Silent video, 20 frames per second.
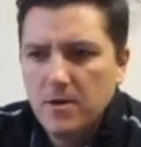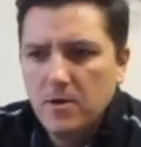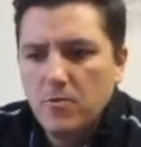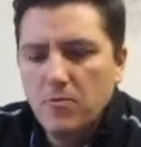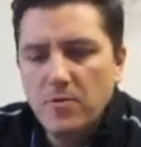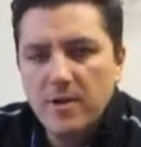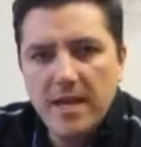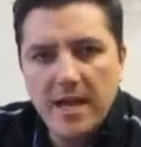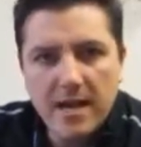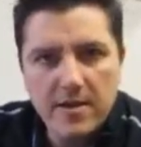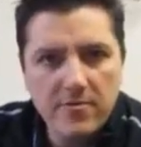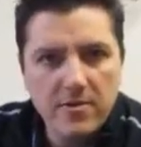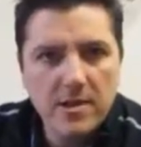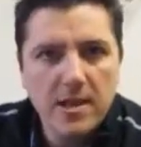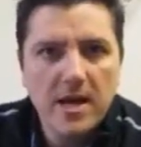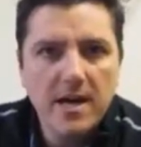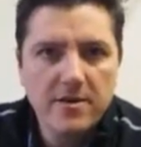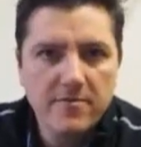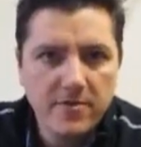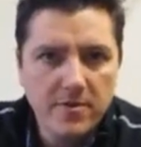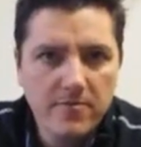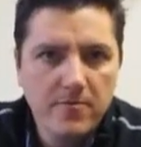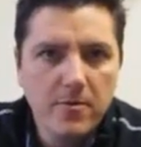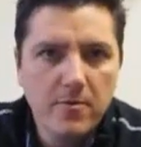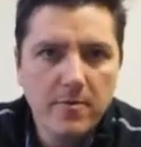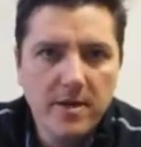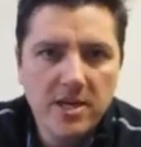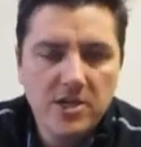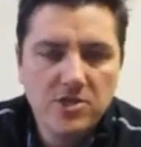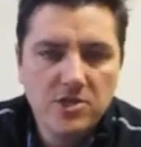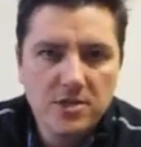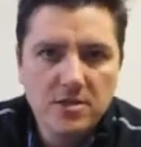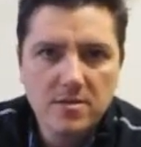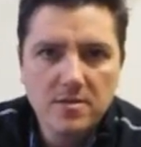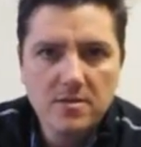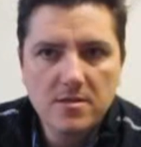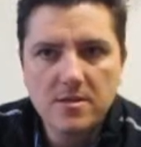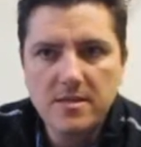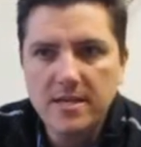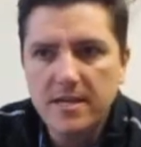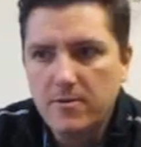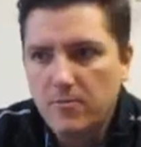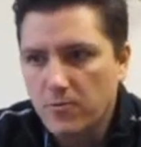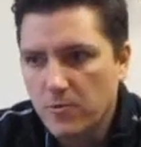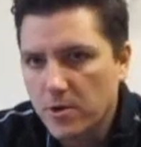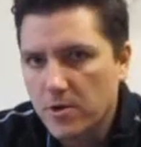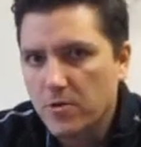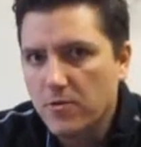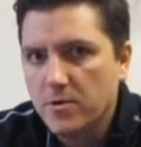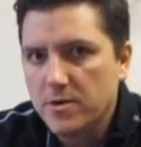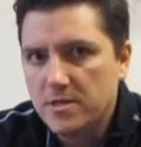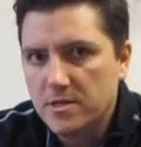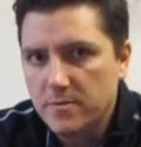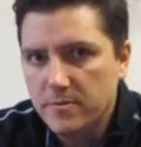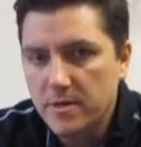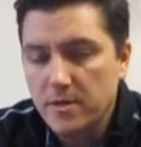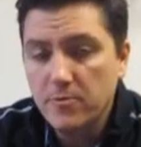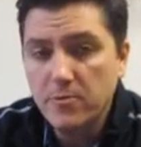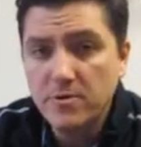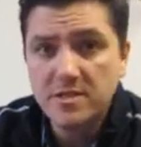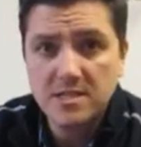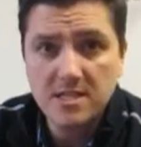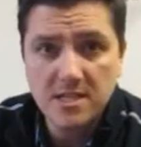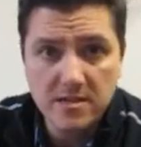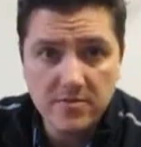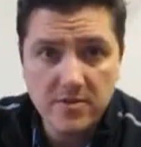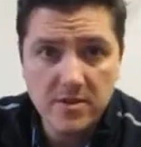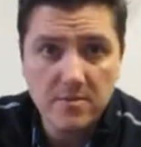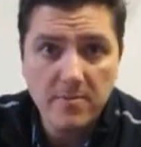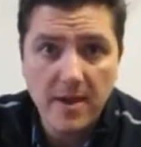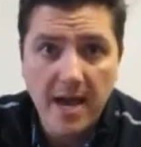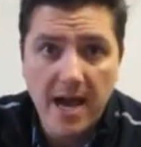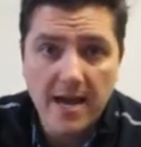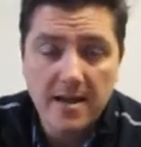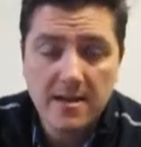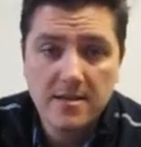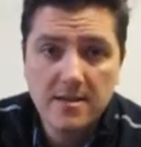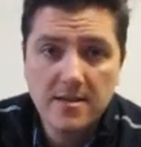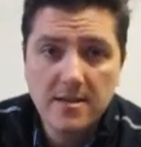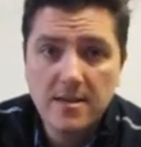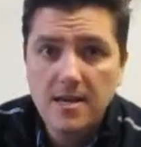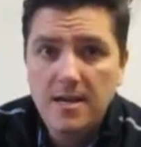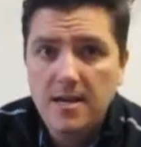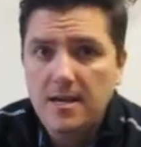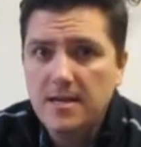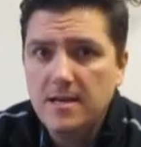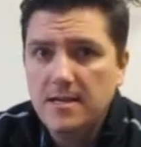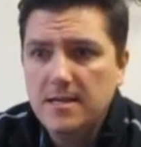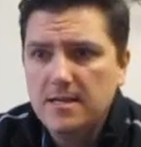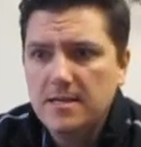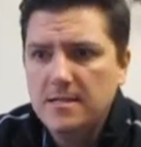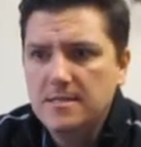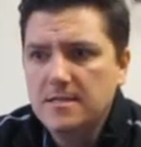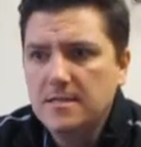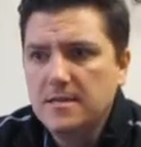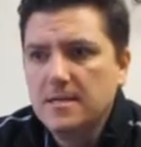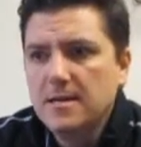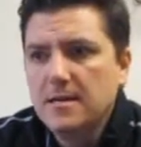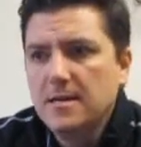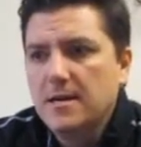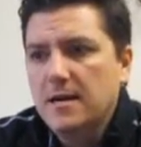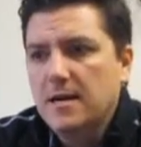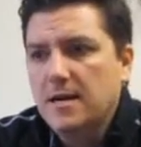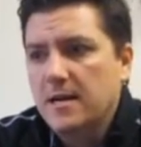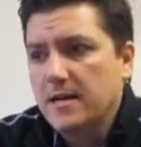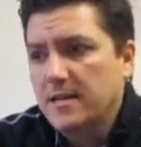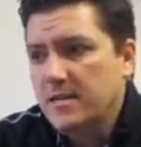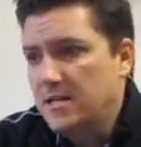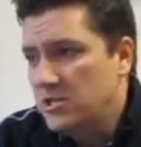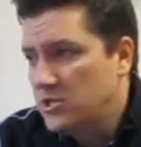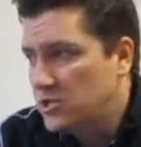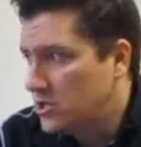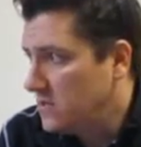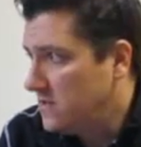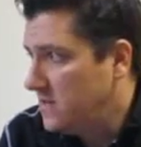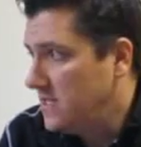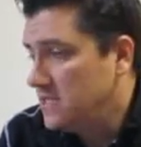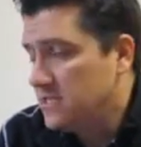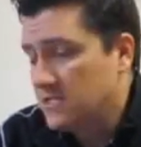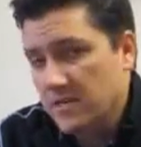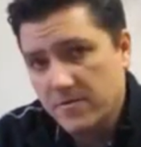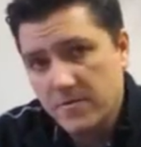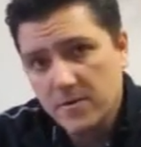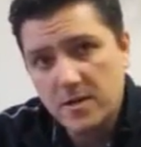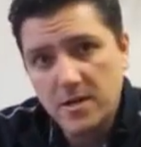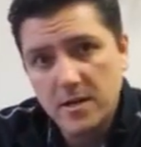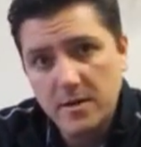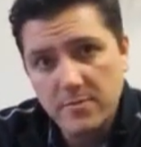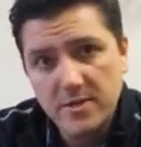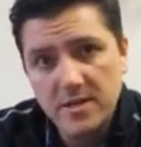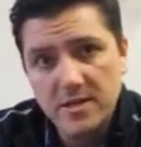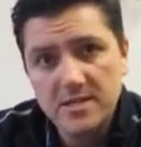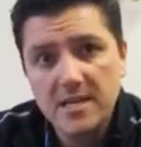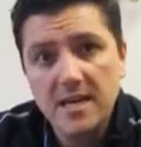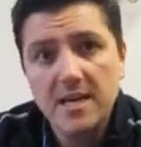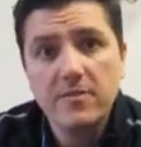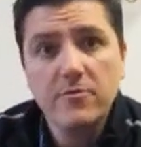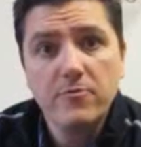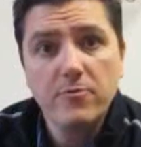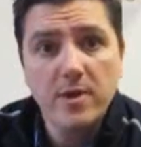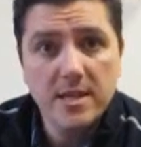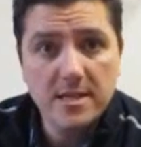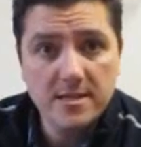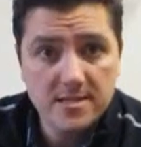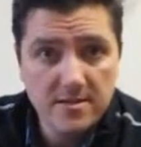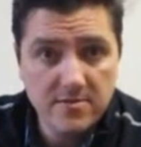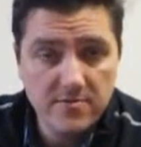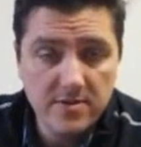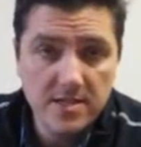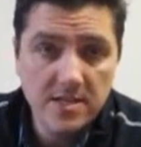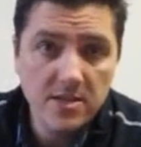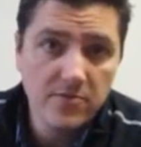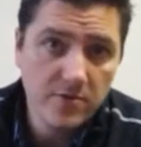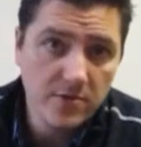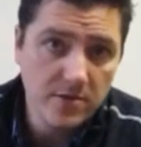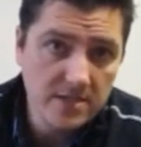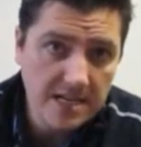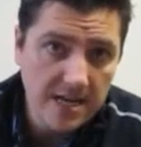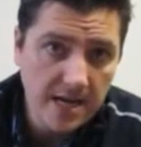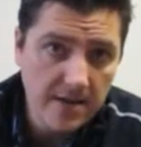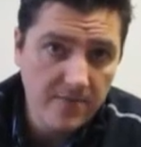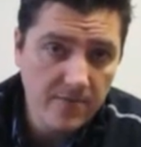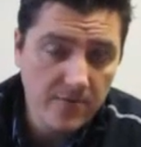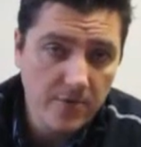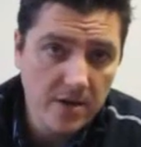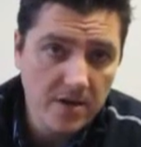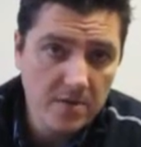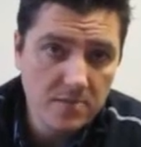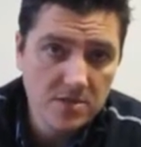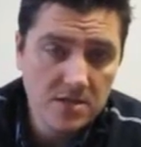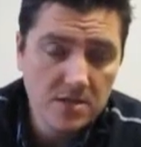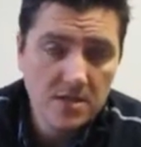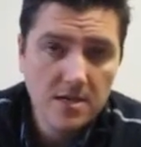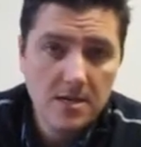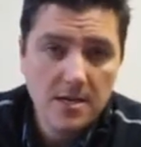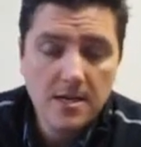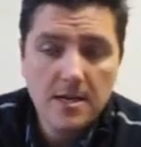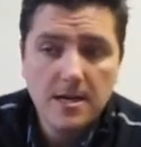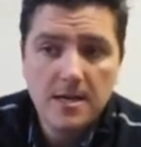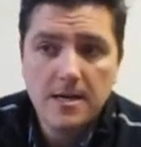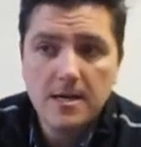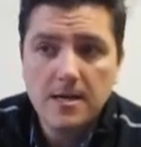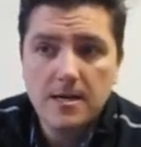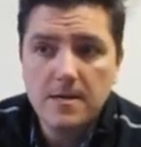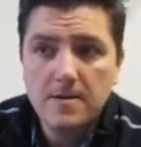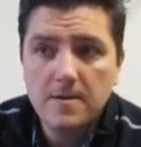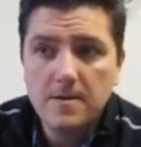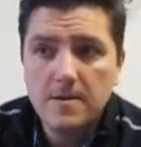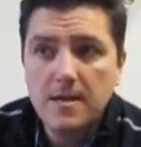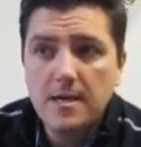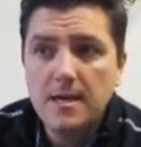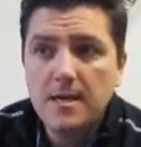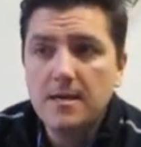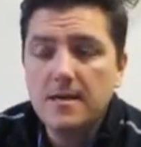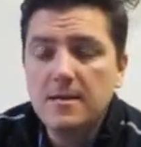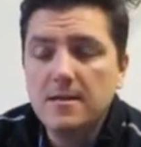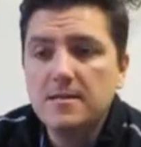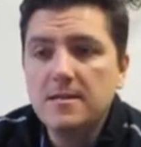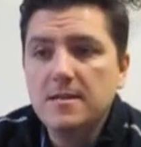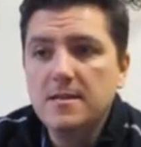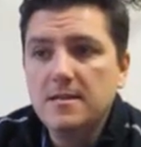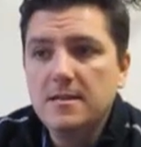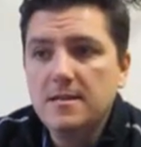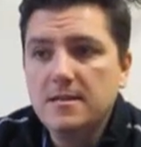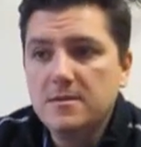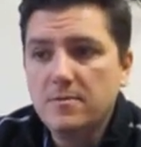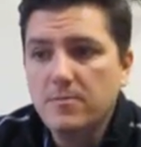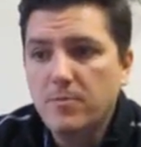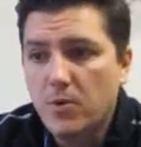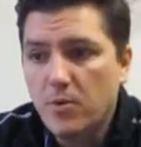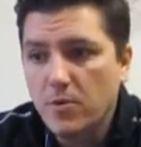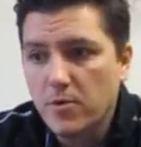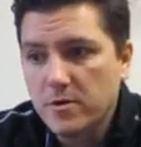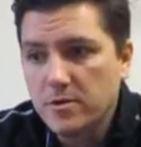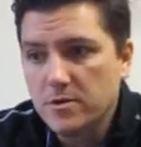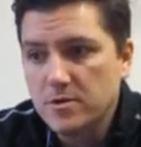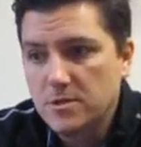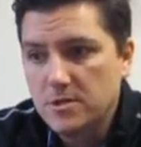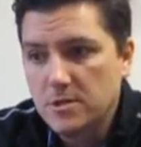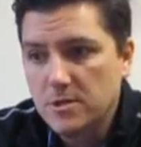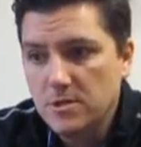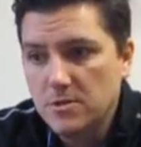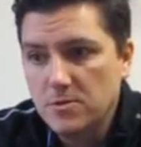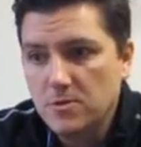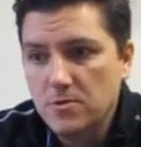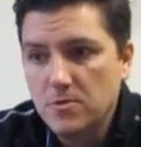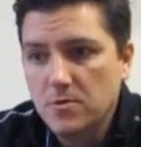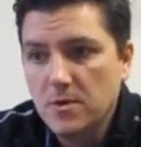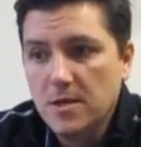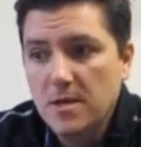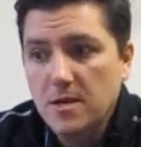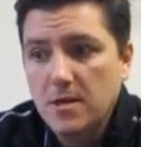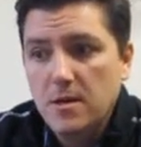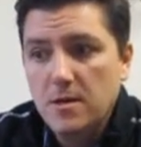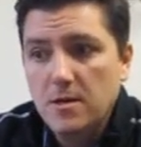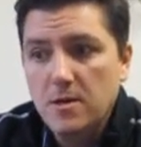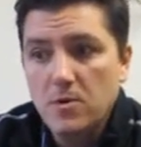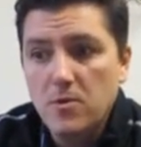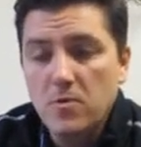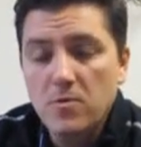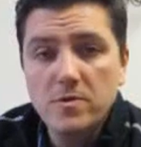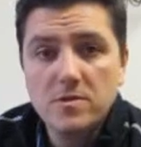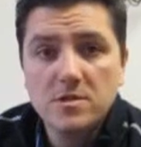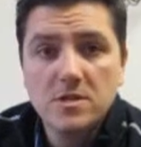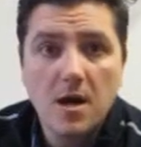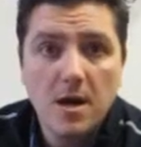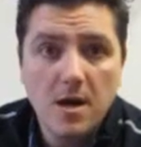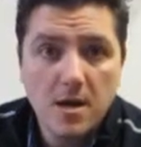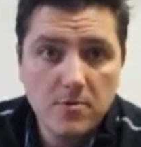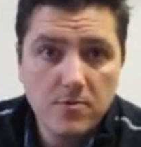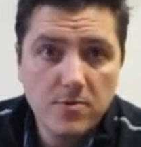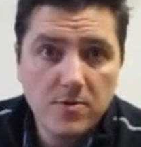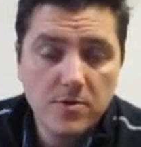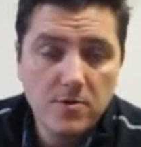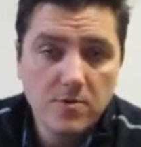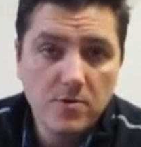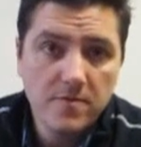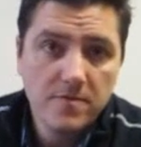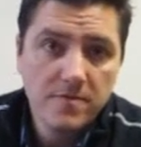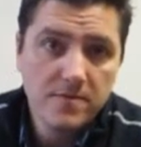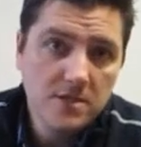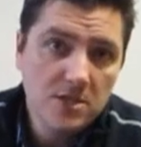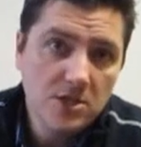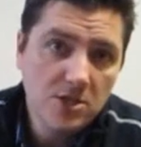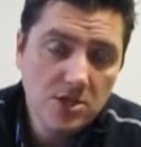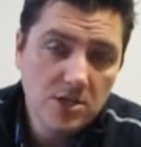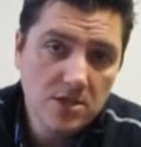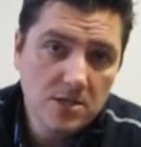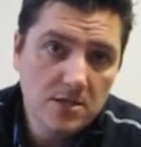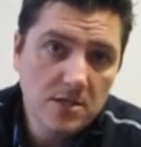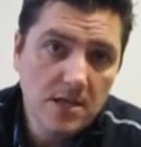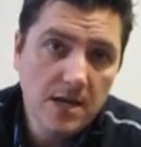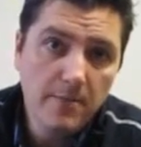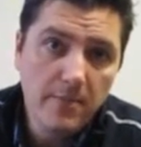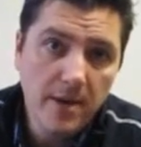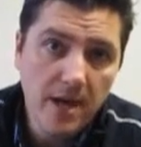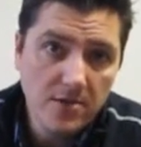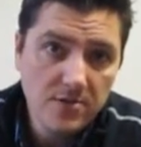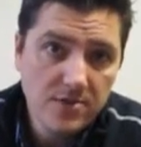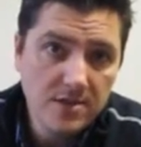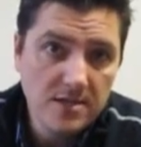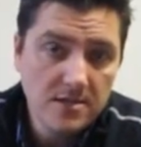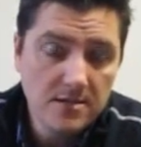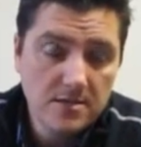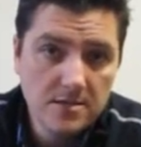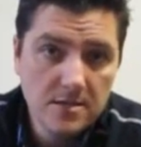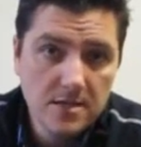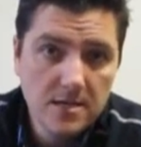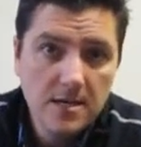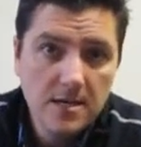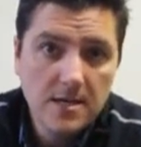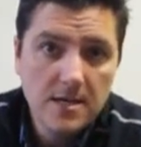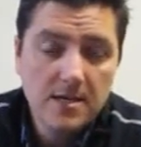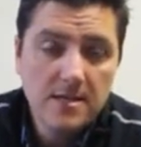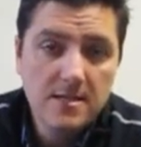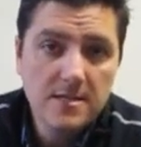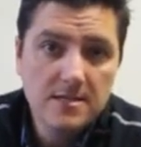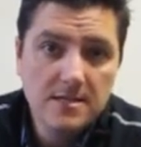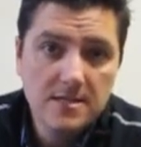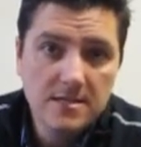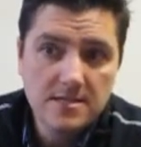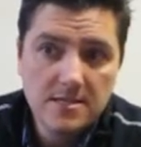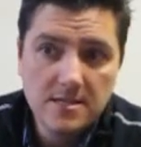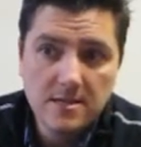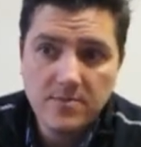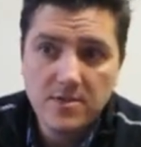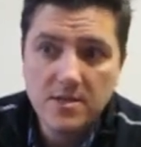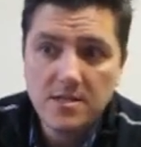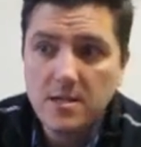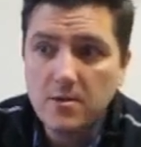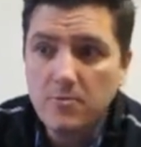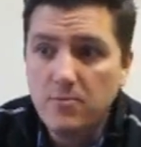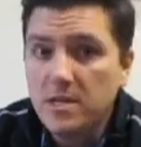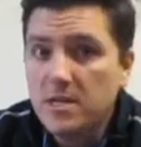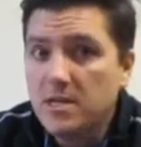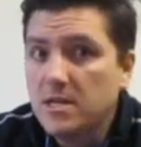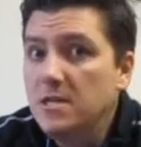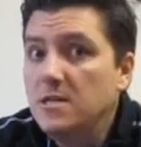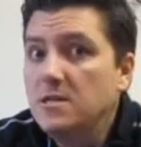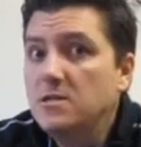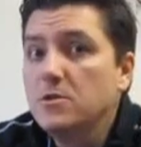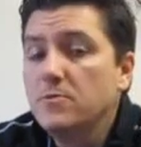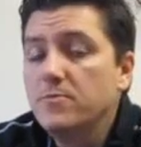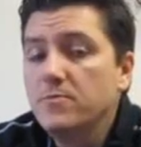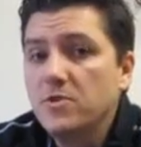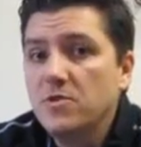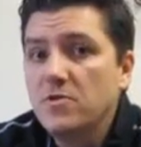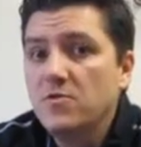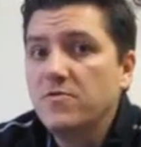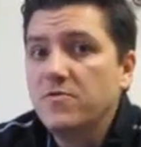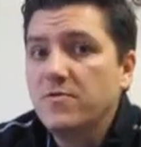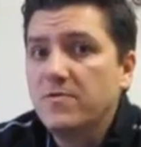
we have a lot of information that we're going to be receiving back, and each of these different companies have relatively different time frames, and it is important to, you know, talk with your physician about these. This is something that we need to move